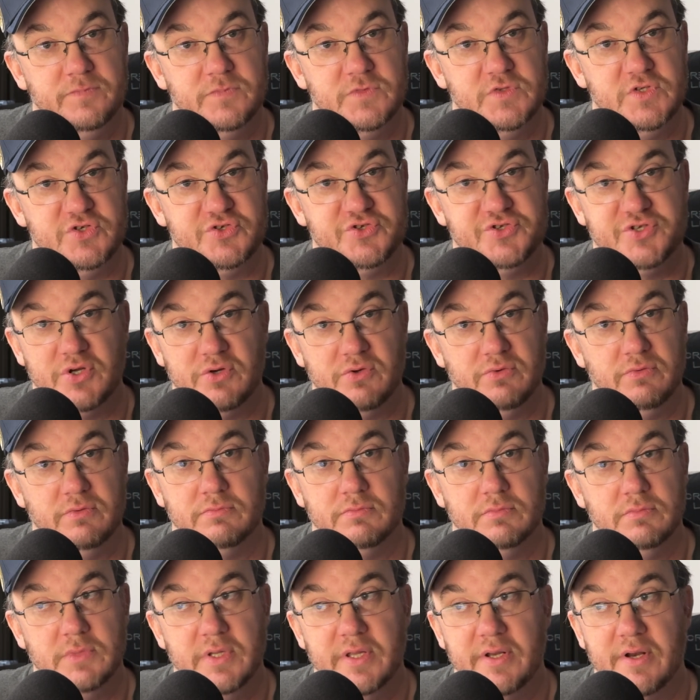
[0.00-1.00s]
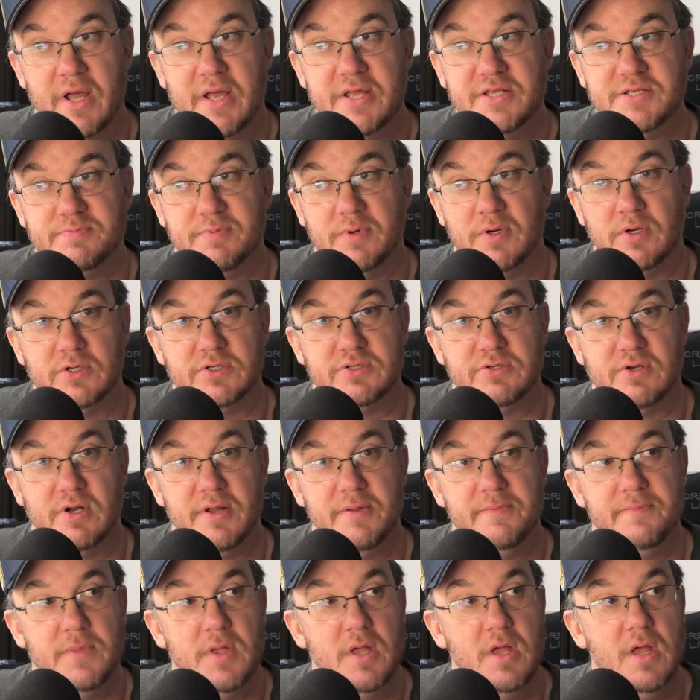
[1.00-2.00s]
Just don't hit icebergs, right?
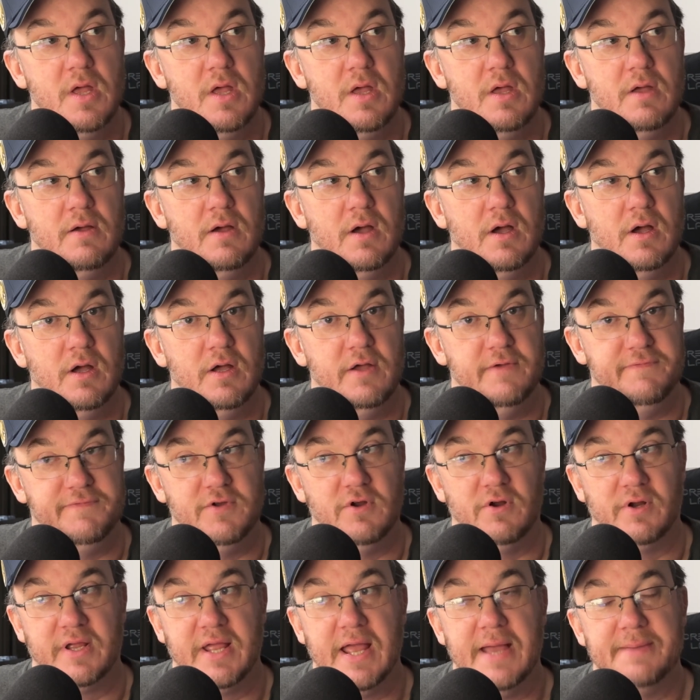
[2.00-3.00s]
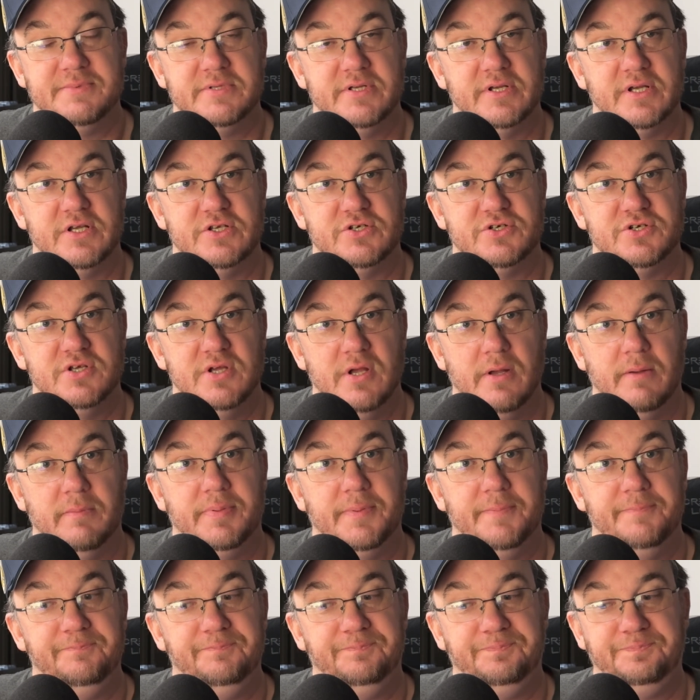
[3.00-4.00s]
If you're captaining a ship,
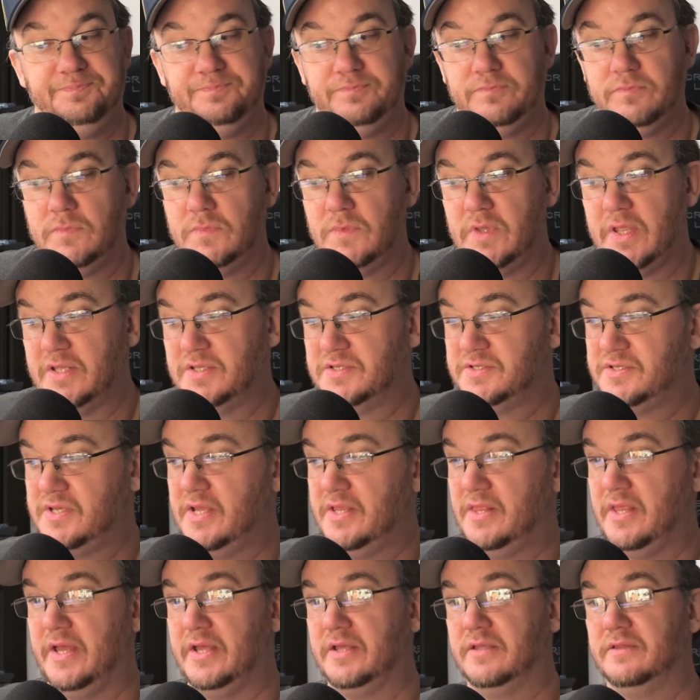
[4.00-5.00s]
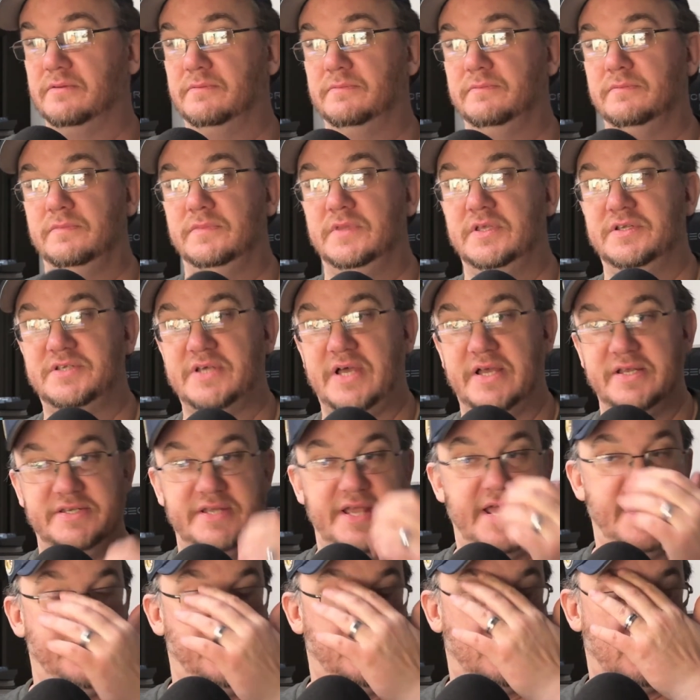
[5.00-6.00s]
like say like the
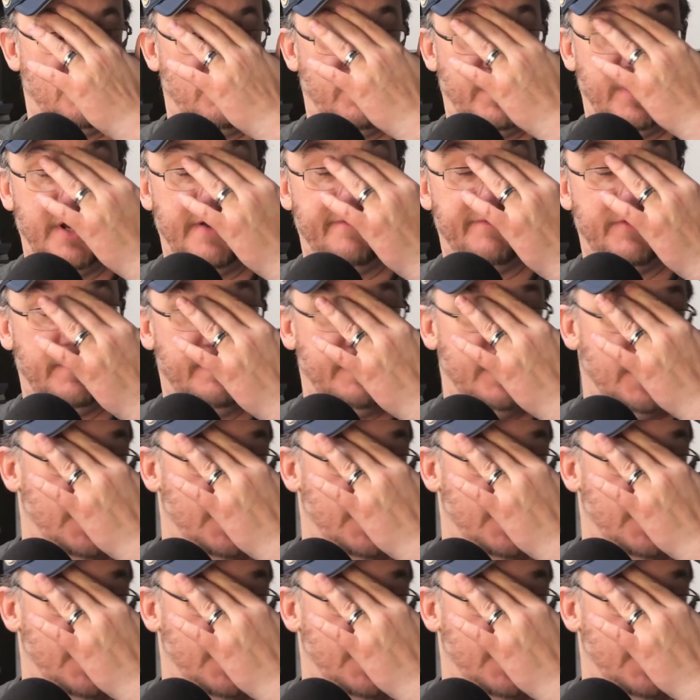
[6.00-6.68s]
Titanic or whatever.